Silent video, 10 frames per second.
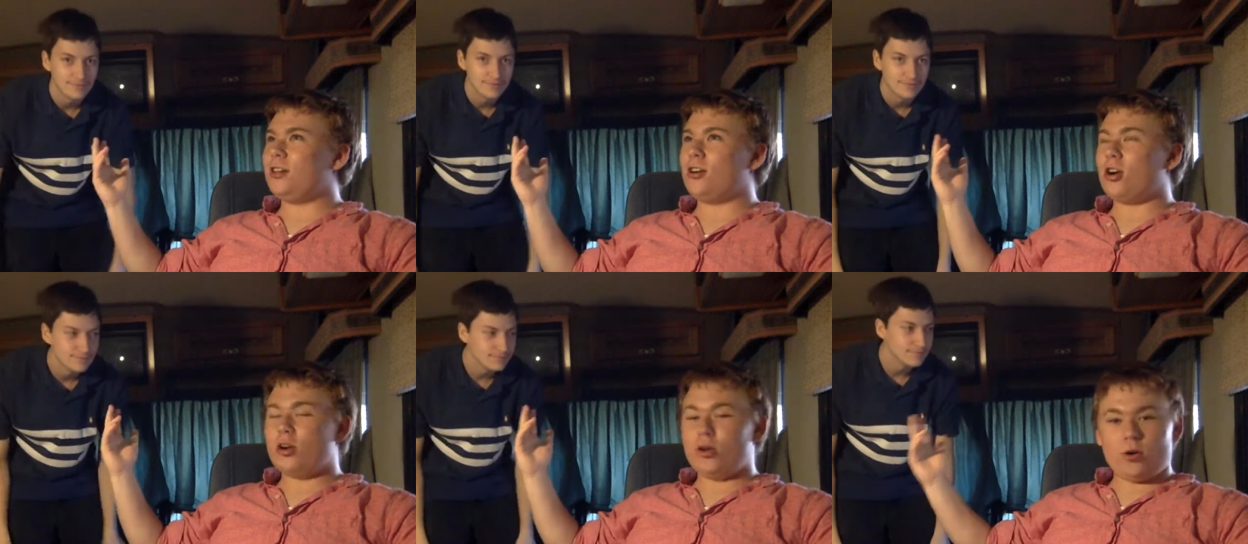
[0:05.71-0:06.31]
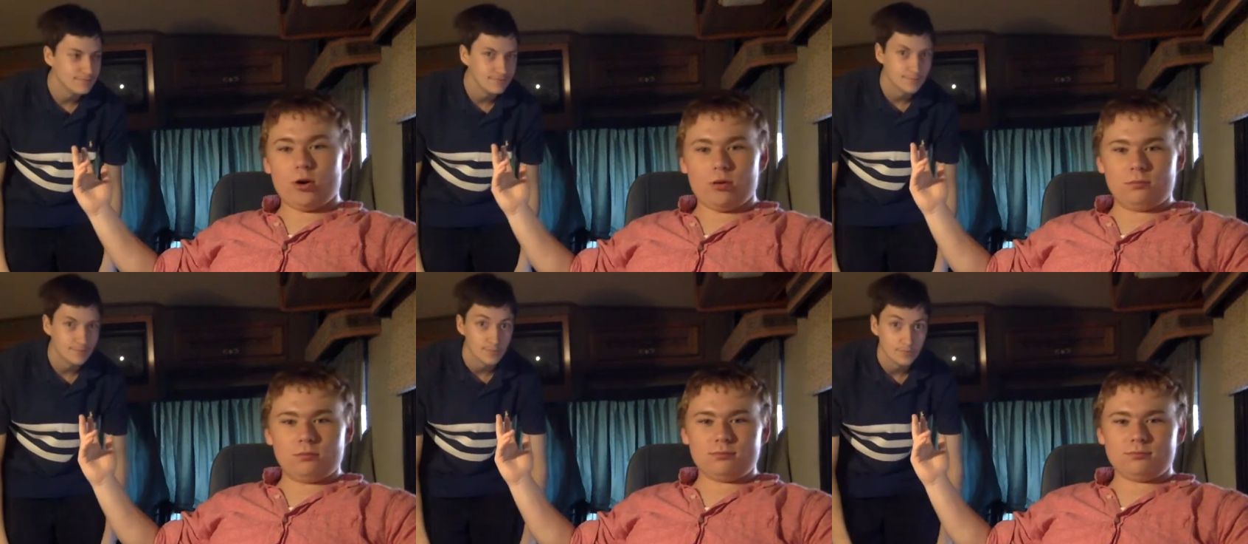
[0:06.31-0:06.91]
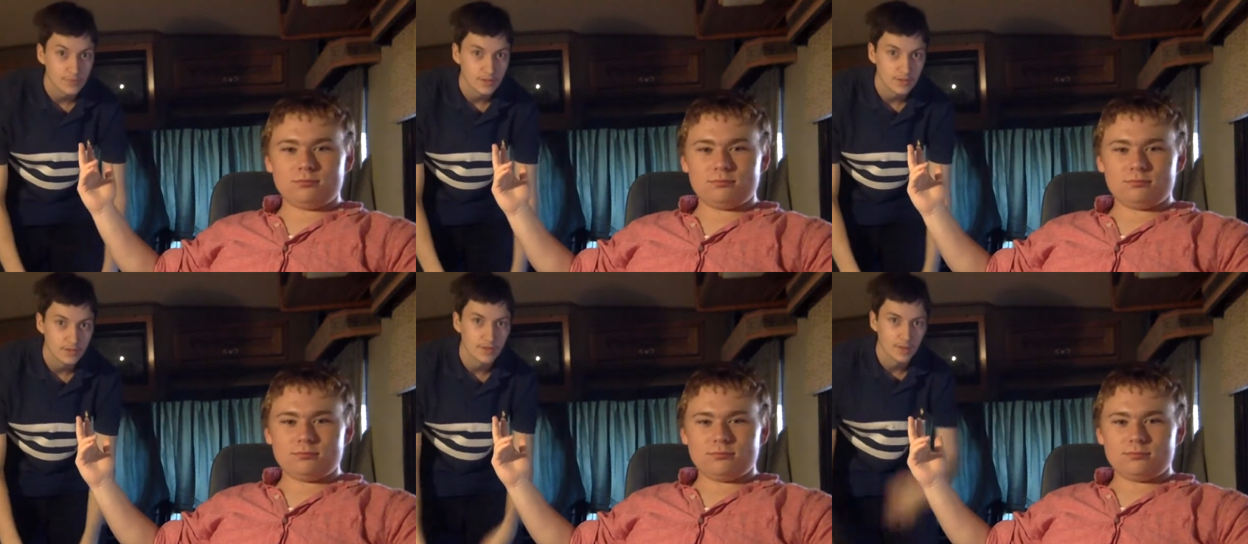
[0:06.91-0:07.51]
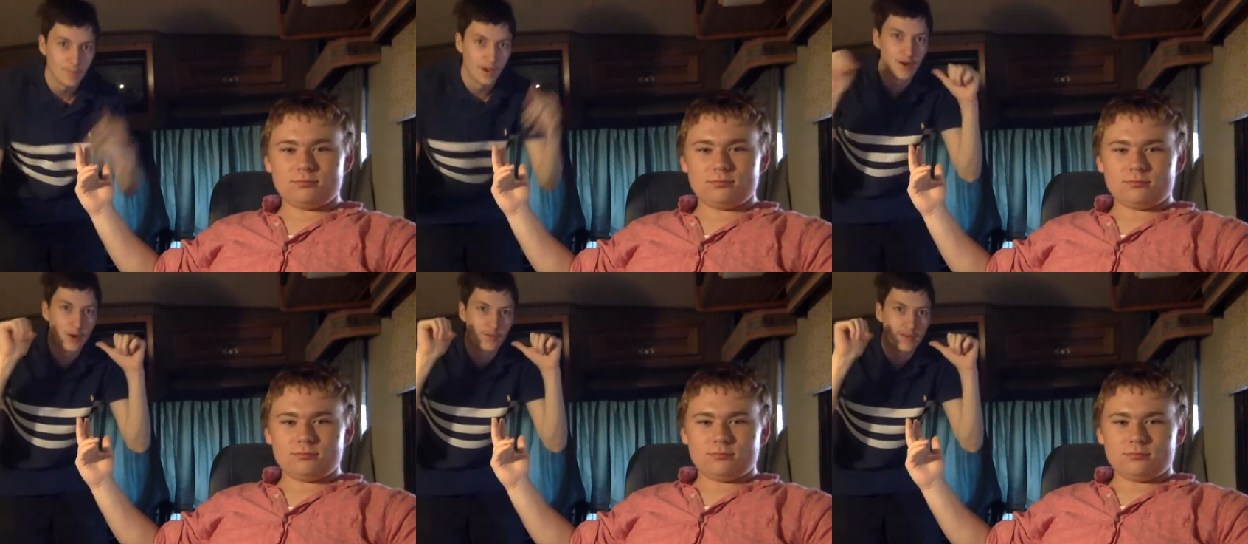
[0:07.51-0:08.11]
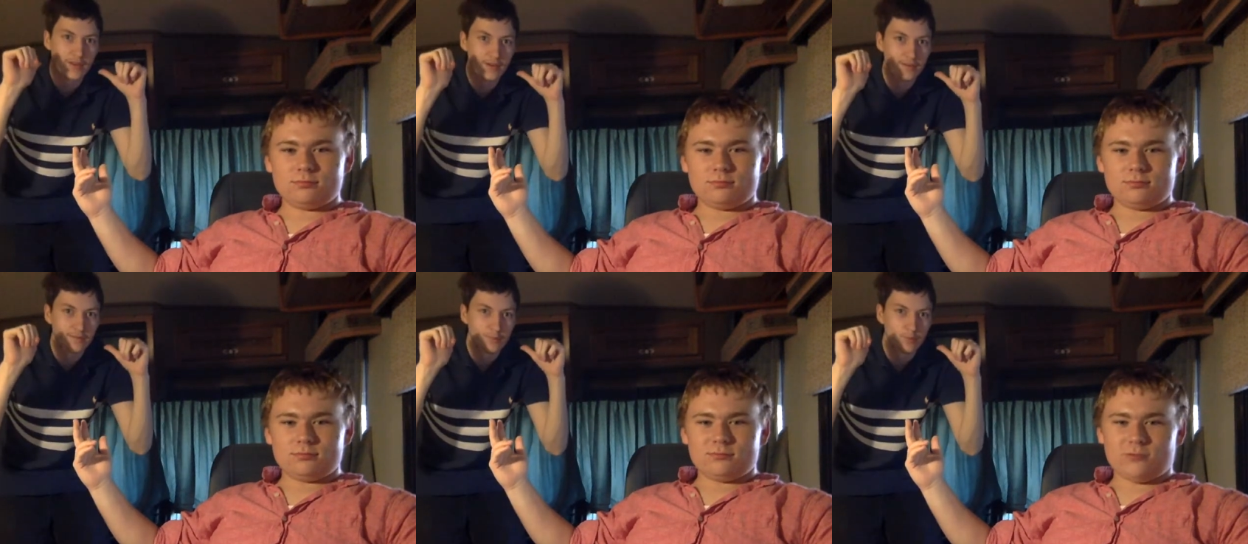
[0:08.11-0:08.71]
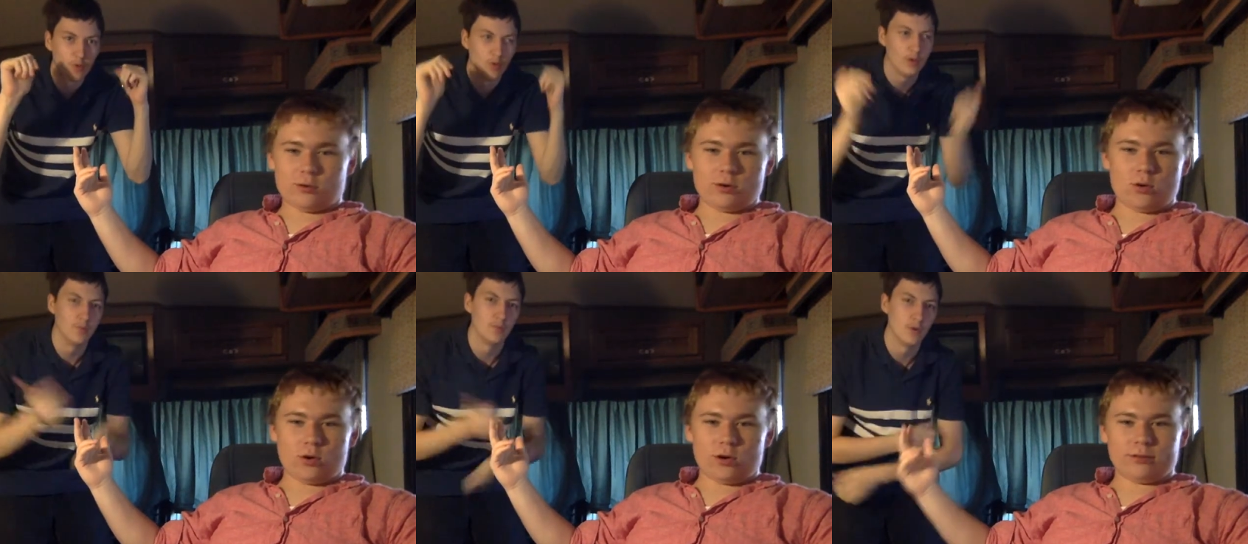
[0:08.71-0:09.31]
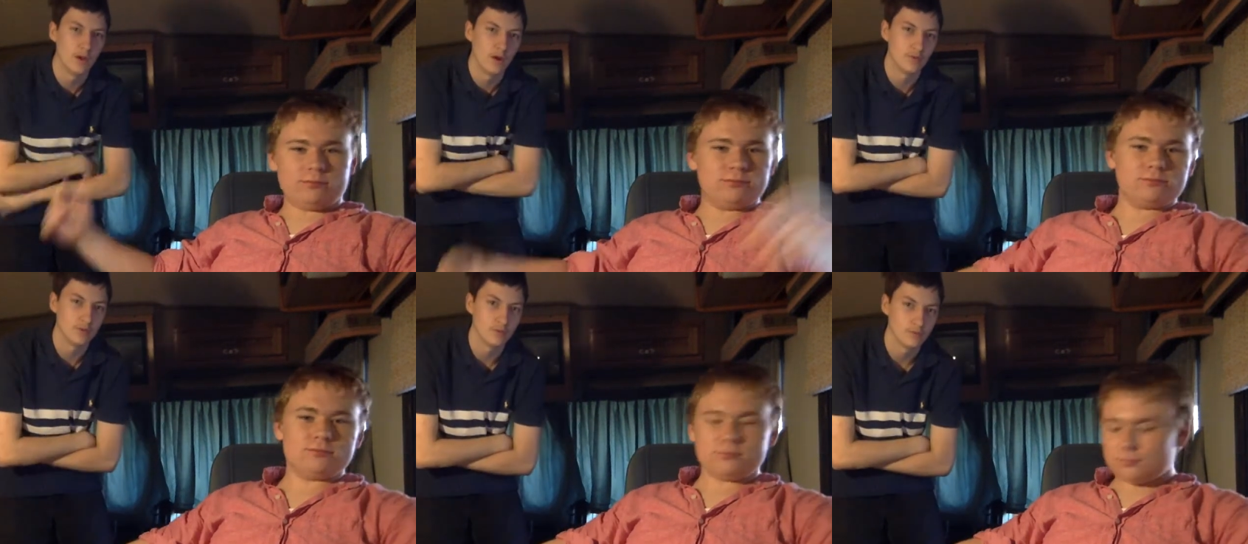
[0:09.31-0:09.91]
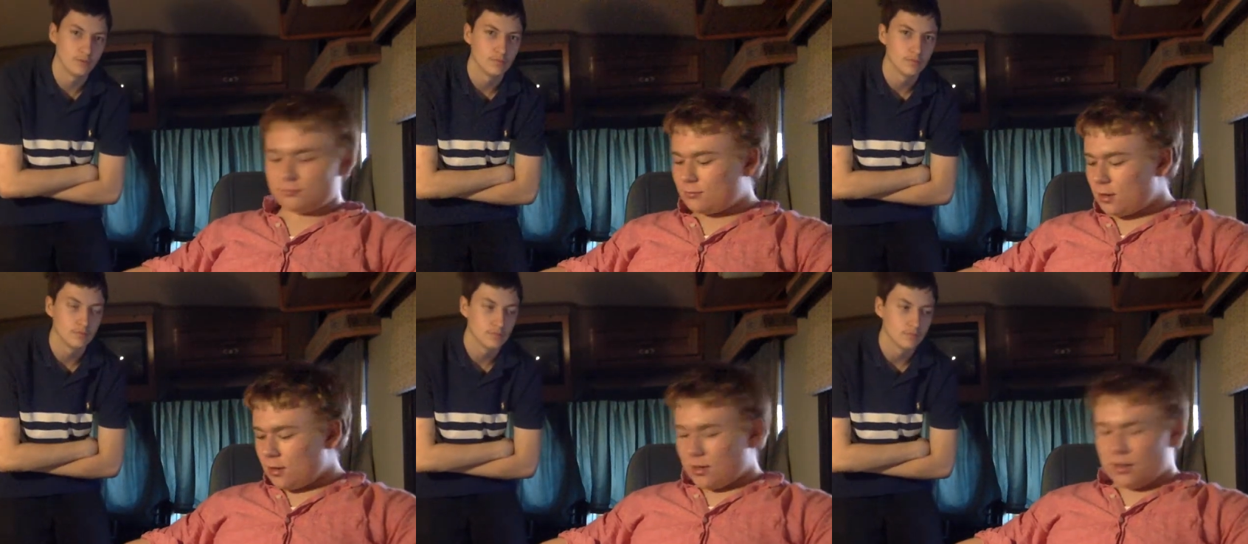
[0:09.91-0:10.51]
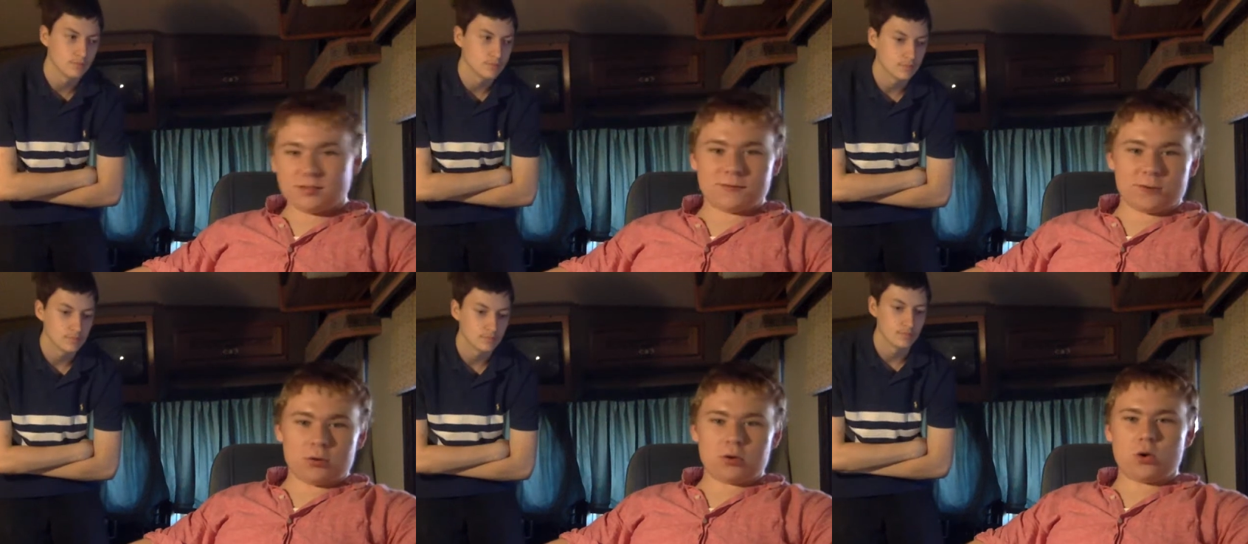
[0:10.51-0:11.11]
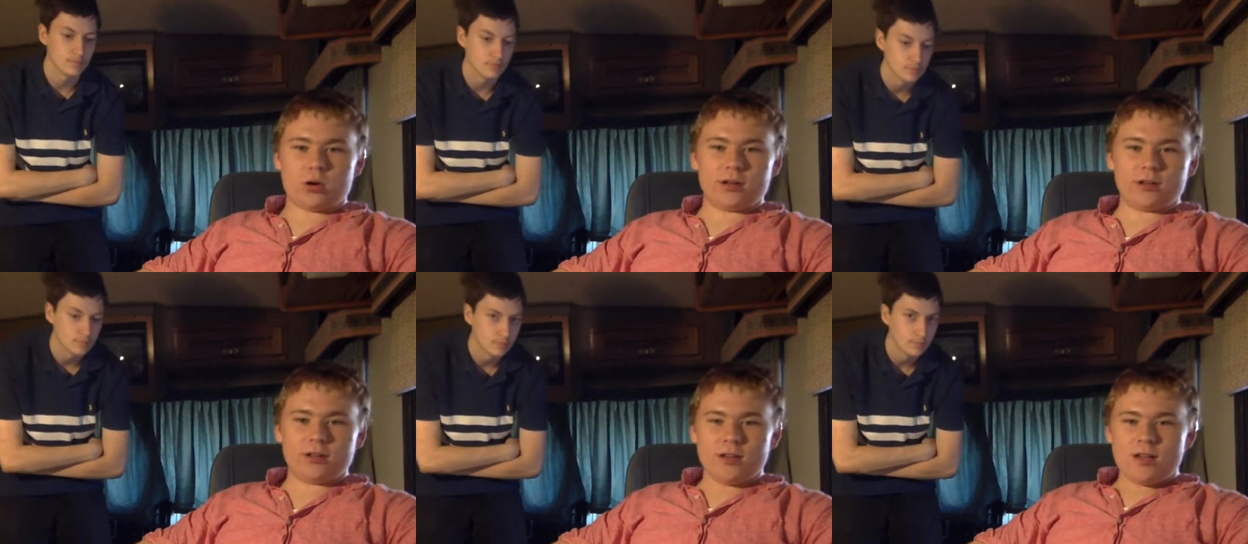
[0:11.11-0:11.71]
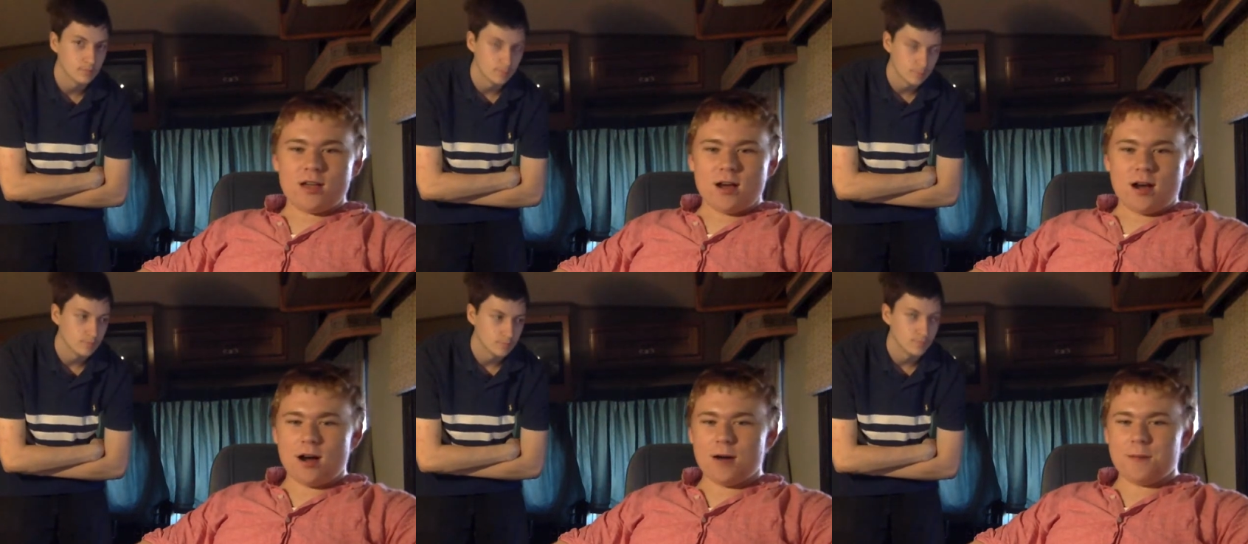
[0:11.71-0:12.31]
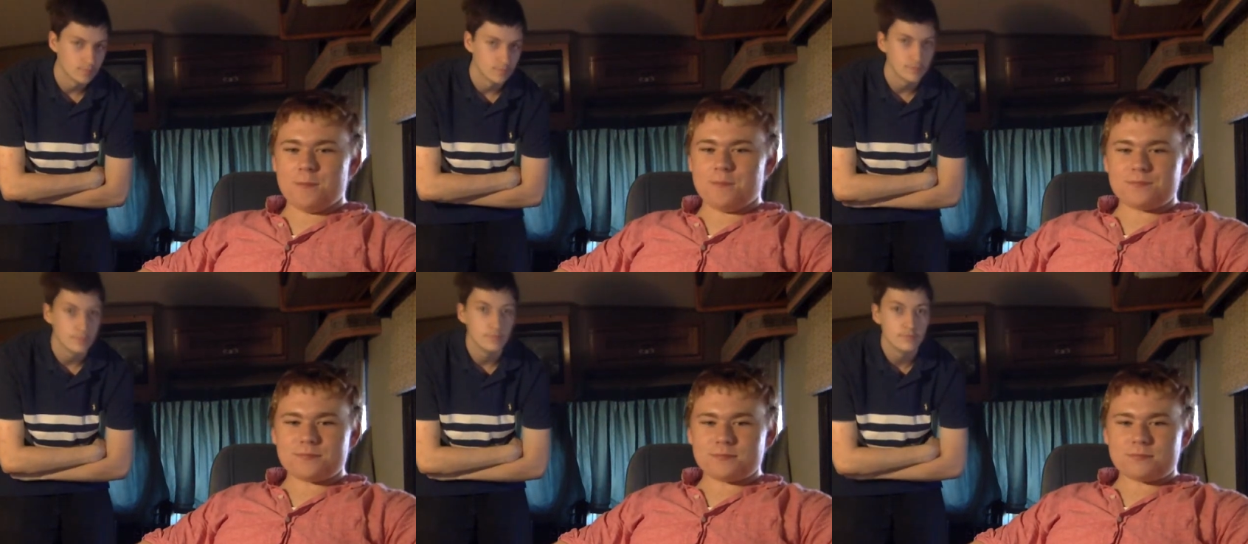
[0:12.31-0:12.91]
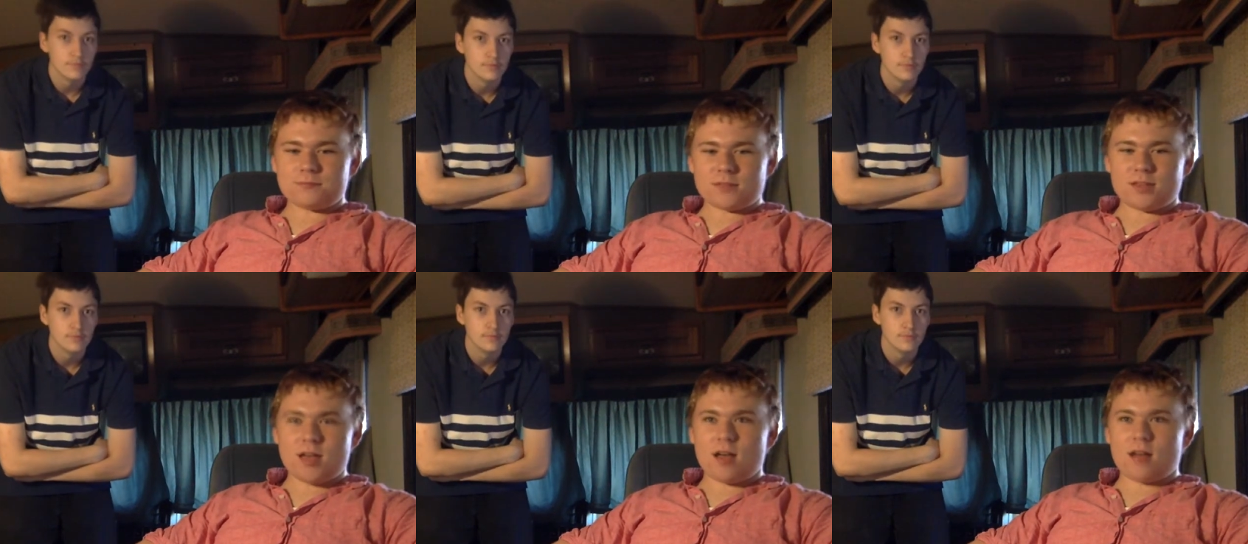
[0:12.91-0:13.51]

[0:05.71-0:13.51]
Speaker 1: in our new home.
Speaker 2: My RV. For recording. One of, one of, my RVs.
Speaker 1: This is for recording. Um, yeah,